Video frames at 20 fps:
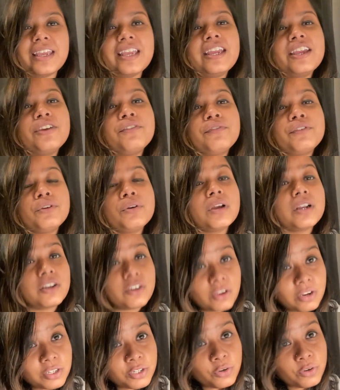If you are
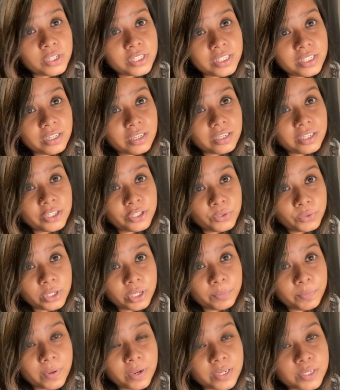not holding a UK
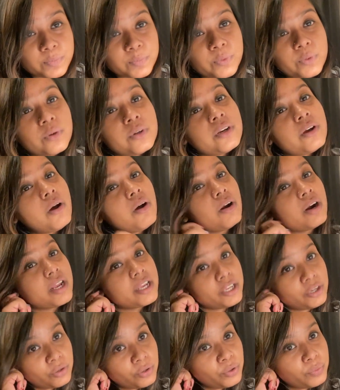passport or a
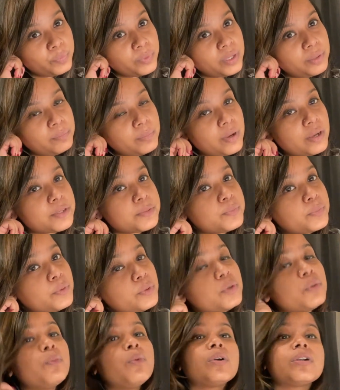European
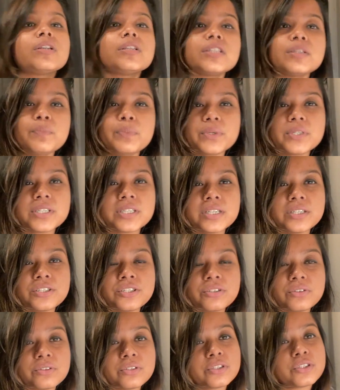passport, what are the
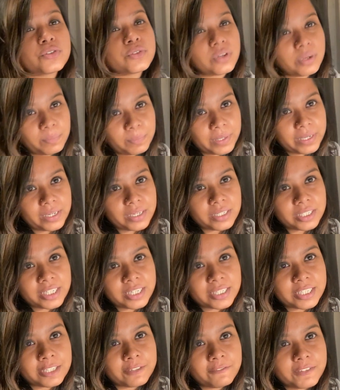procedures to apply a
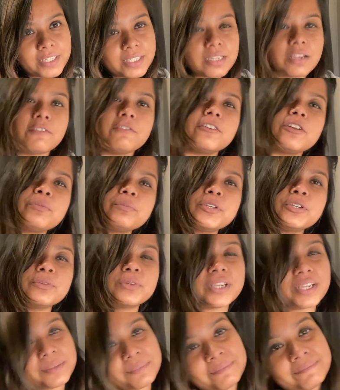Schengen visa from
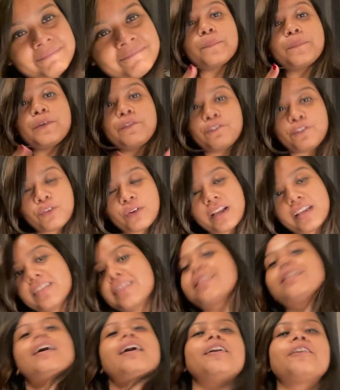UK? Before I
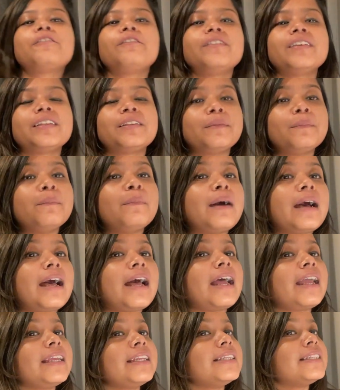start with
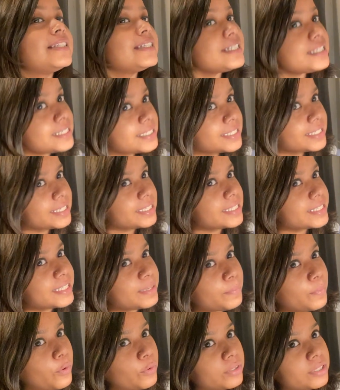my details
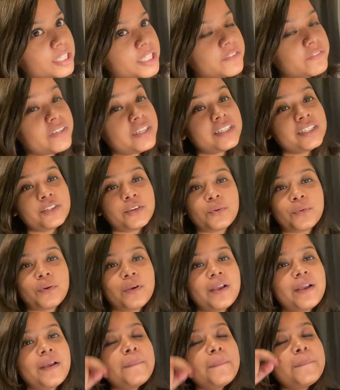about this video,
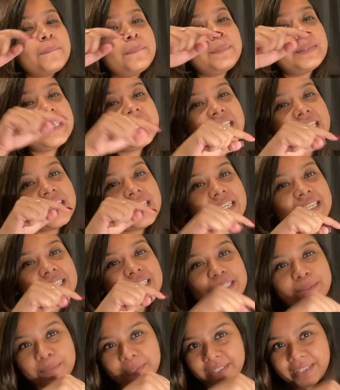please
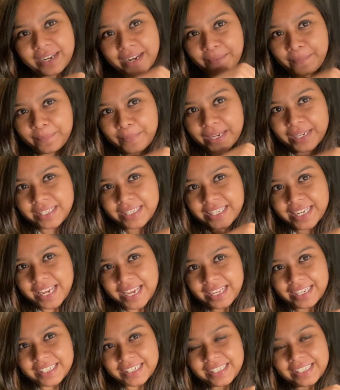subscribe my
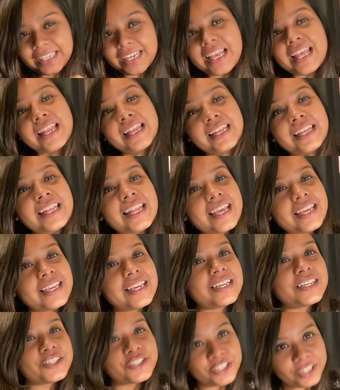channel, like
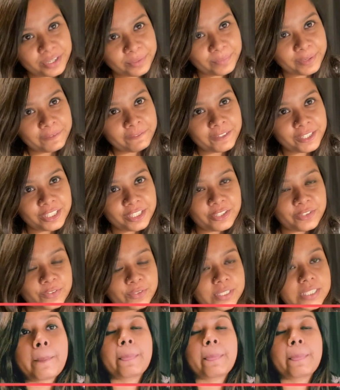and share my videos.